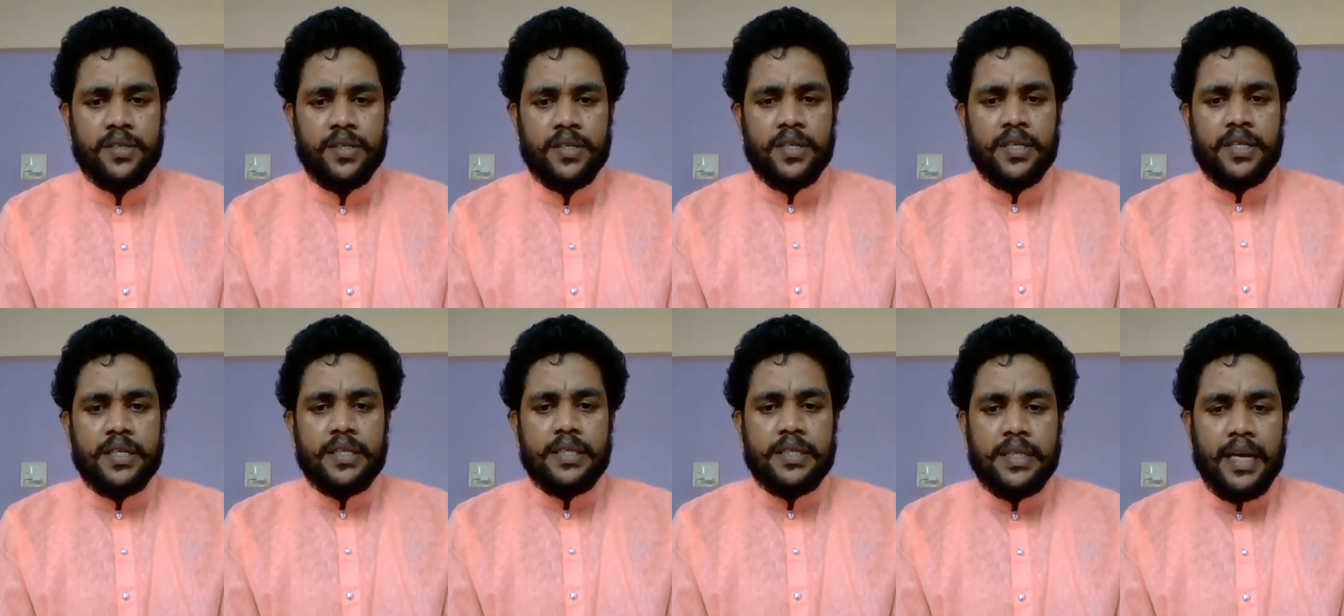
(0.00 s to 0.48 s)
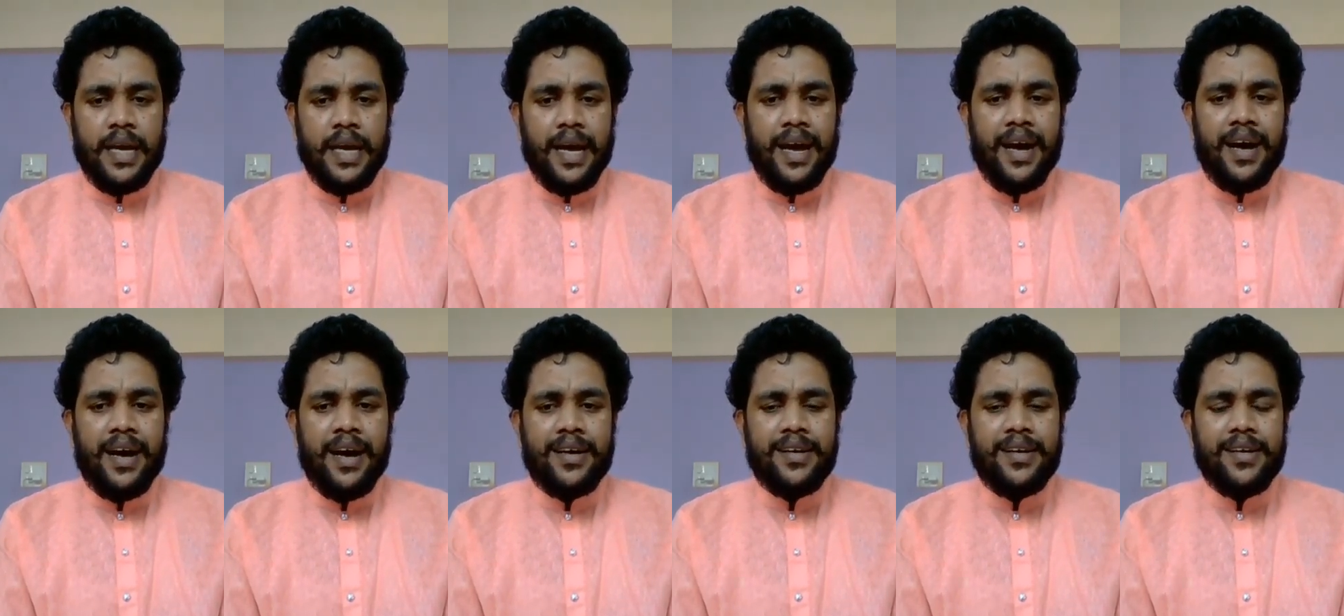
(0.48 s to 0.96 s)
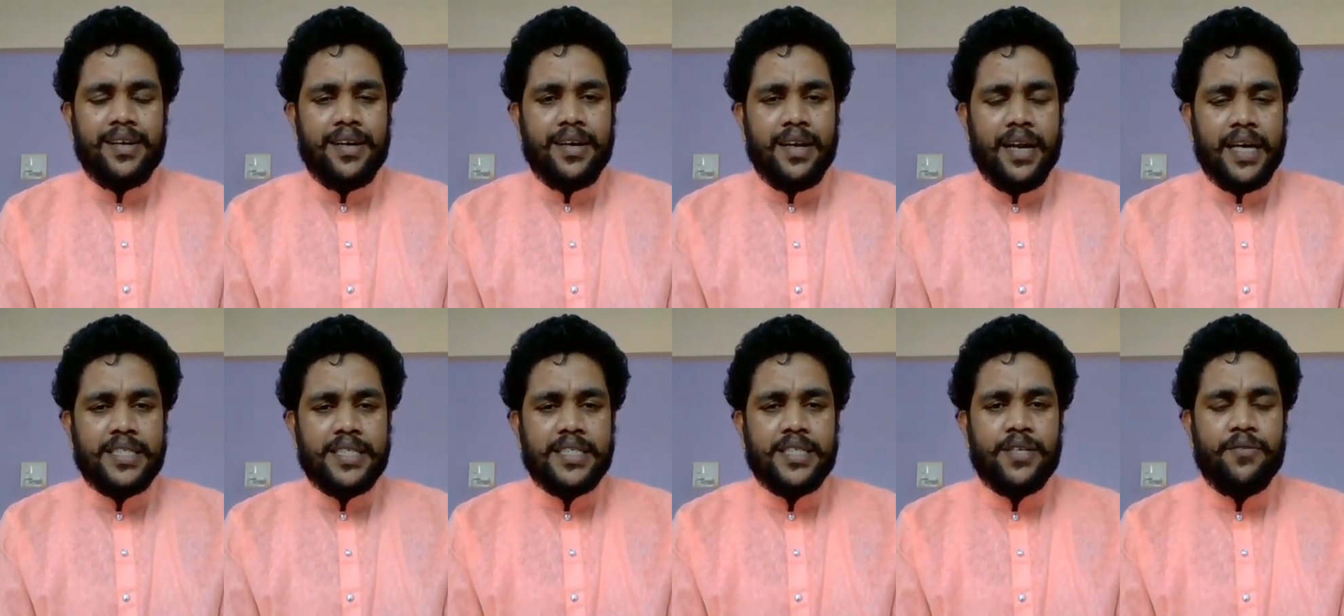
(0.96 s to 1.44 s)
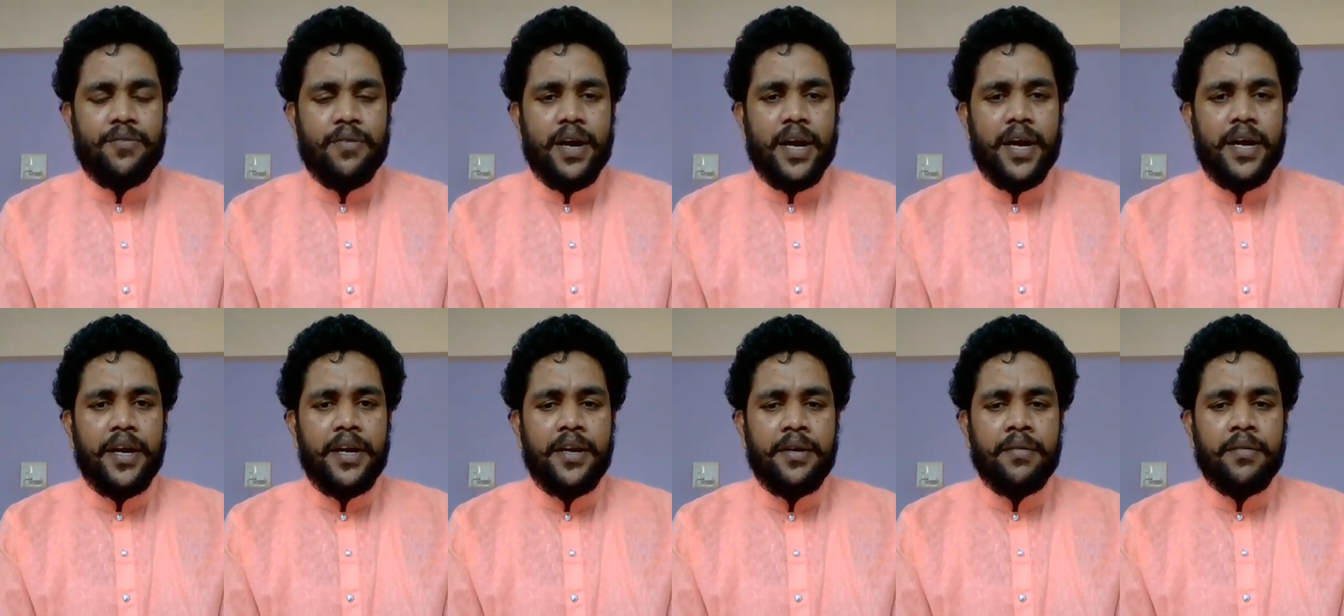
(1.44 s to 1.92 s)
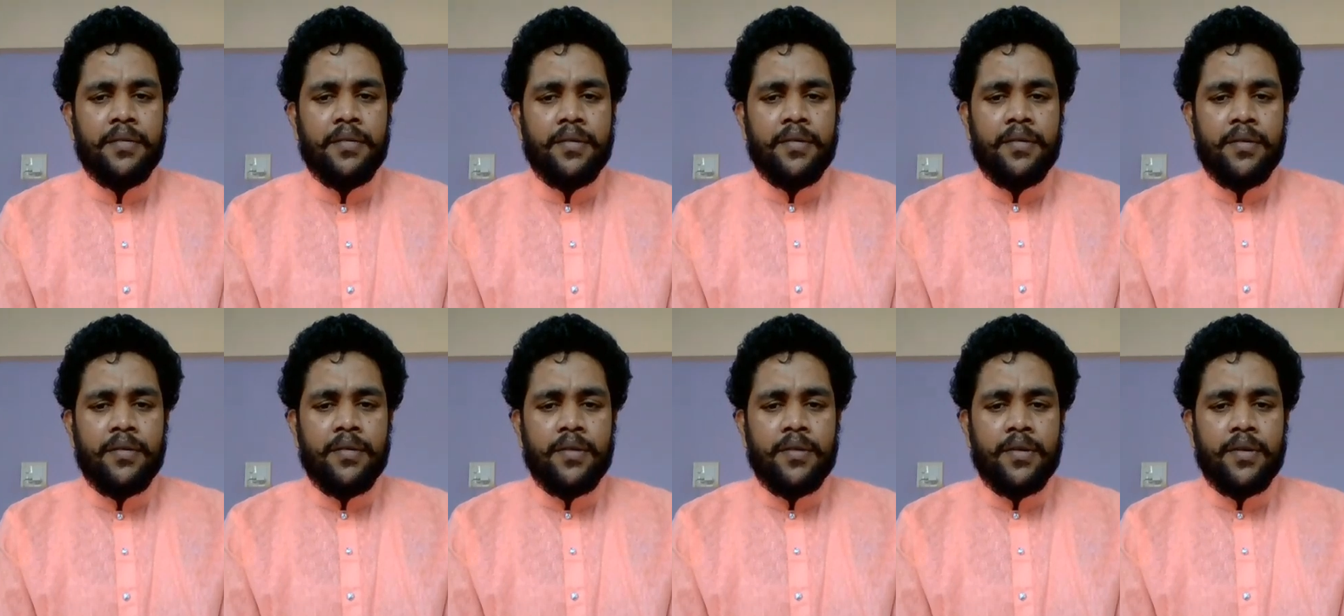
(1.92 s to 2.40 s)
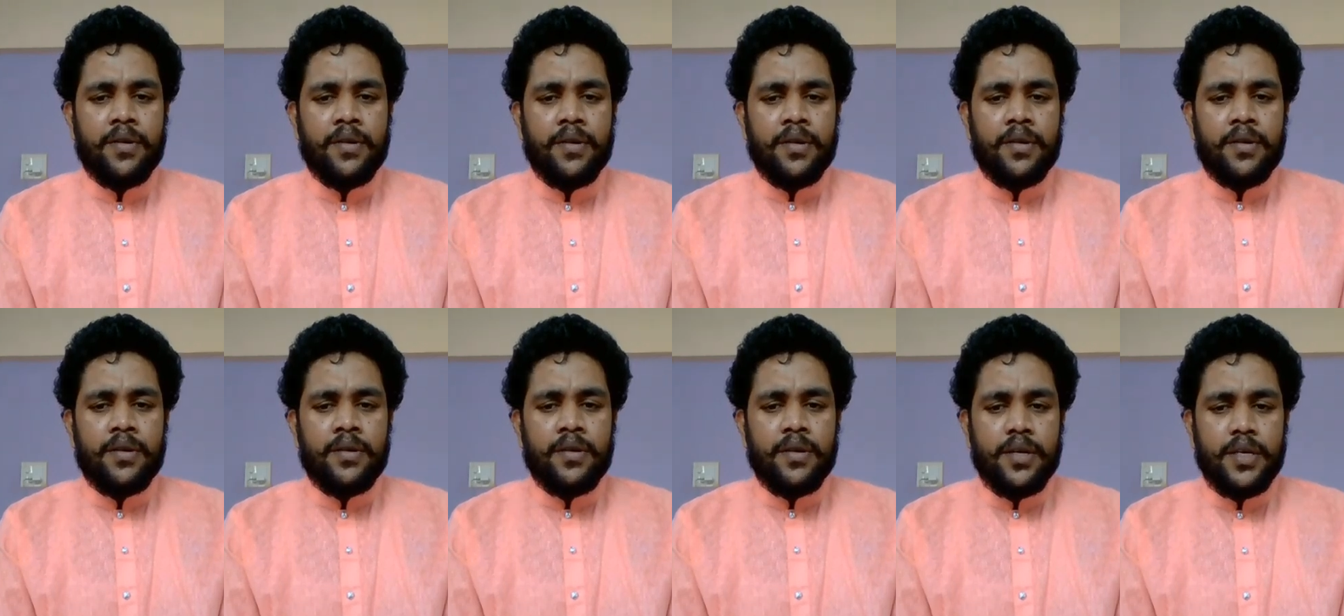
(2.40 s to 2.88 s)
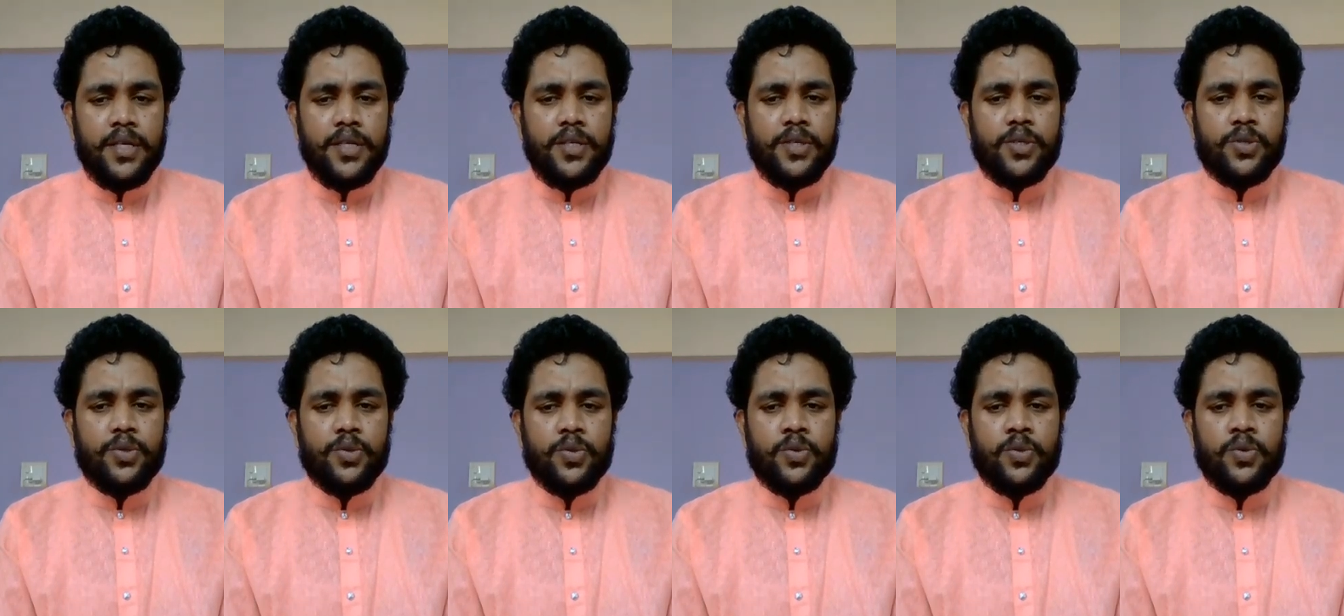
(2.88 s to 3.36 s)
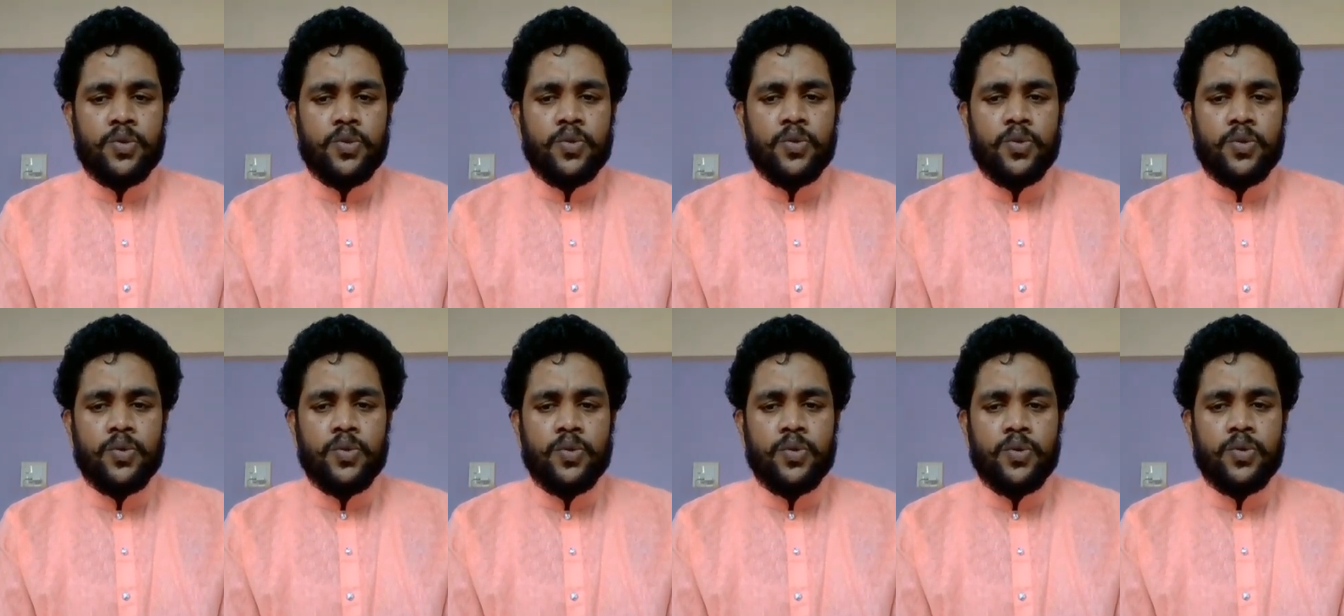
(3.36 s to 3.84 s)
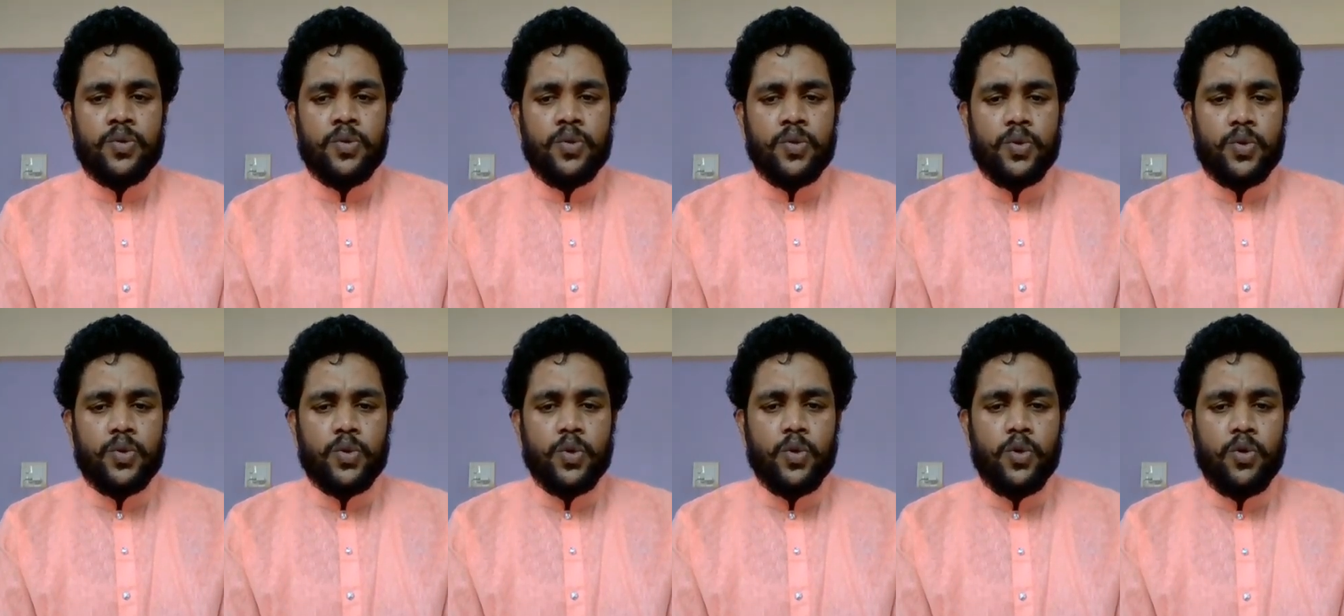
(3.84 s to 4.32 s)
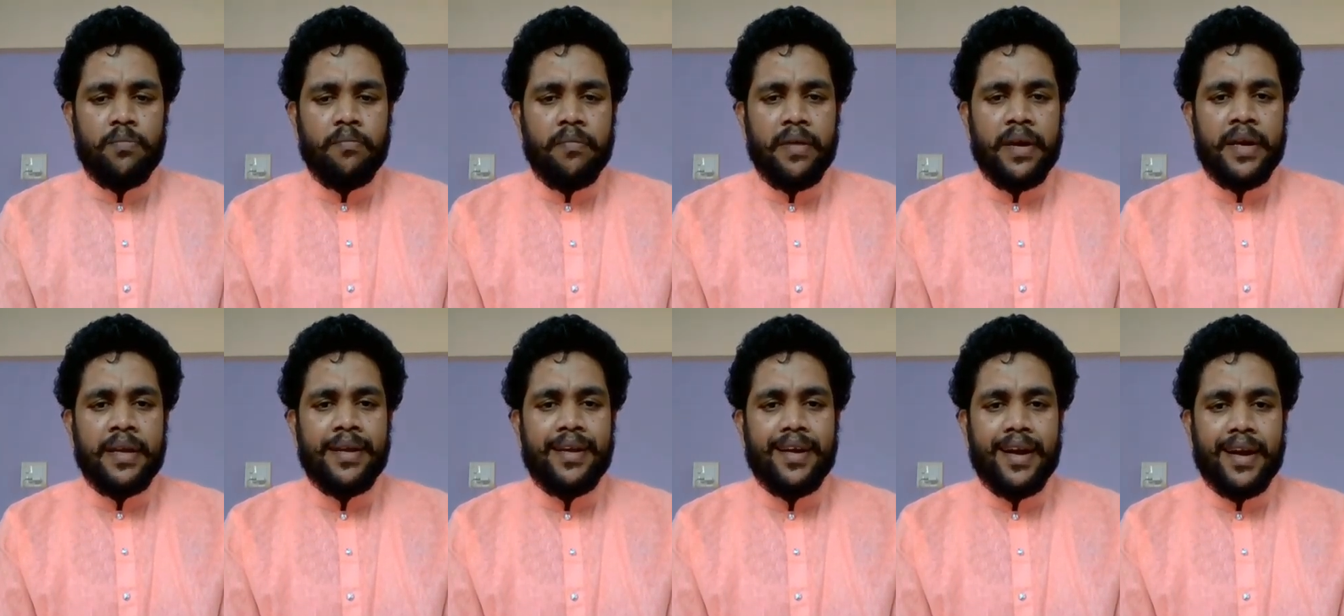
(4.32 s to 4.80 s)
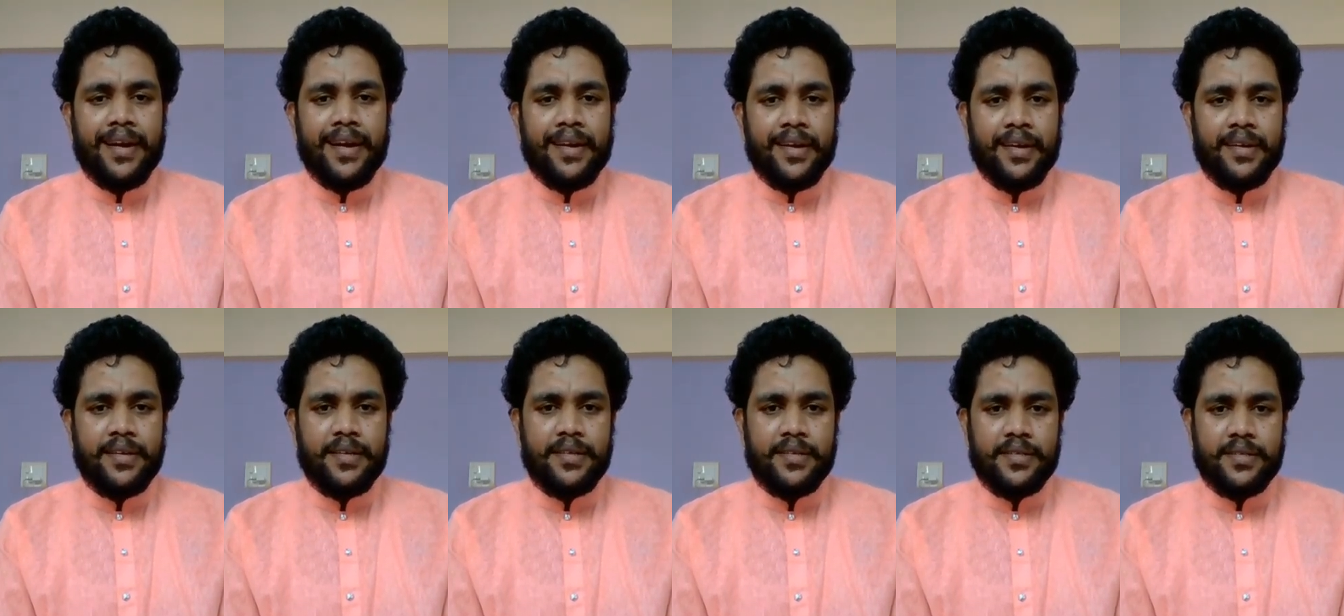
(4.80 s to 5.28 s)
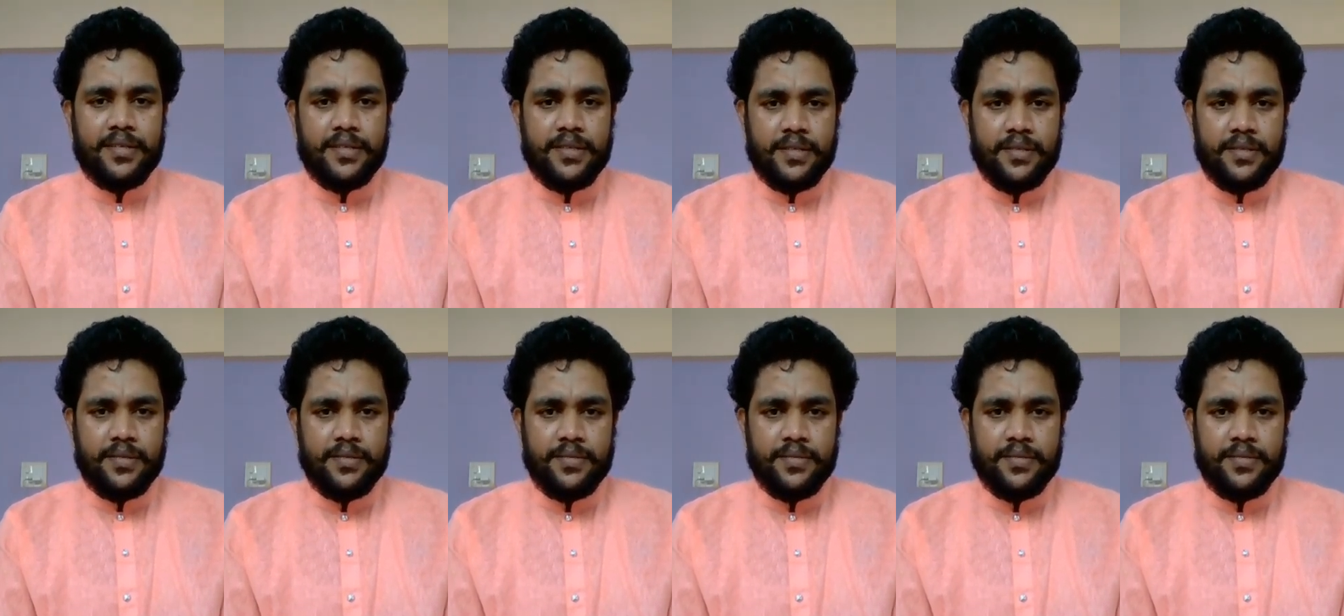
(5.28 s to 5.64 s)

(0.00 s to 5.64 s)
They are classified into two main categories.